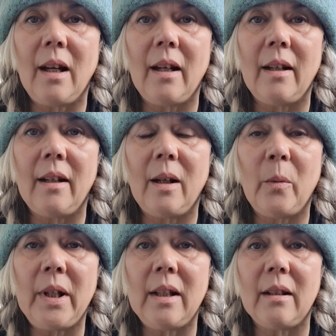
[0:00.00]
and I
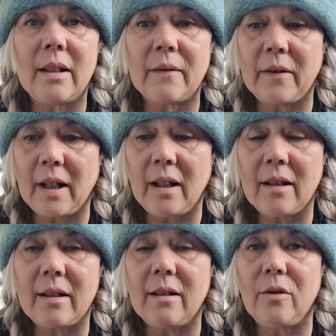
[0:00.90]
went as far
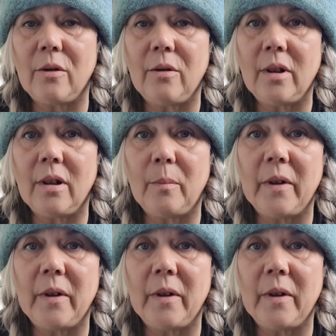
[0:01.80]
as to do the